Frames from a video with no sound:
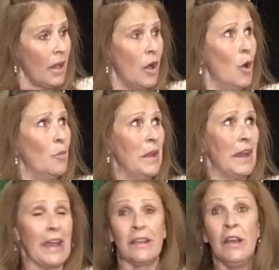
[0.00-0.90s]
home and
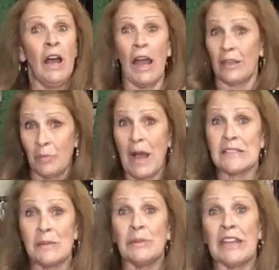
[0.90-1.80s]
I, I could
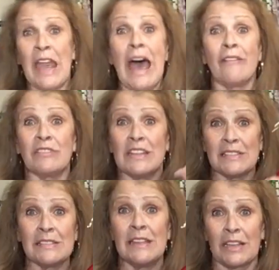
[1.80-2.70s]
possibly have
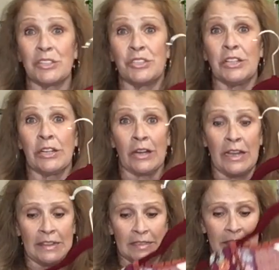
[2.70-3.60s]
this next year
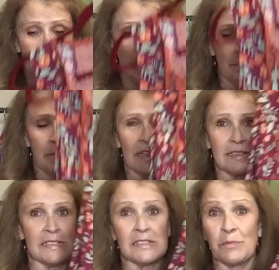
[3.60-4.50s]
at this time
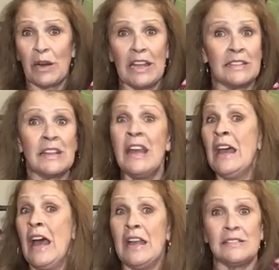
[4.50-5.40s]
because this brand
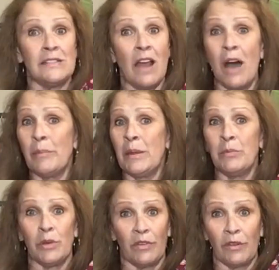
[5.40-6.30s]
has not been
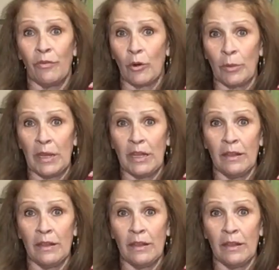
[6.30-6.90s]
moving for me.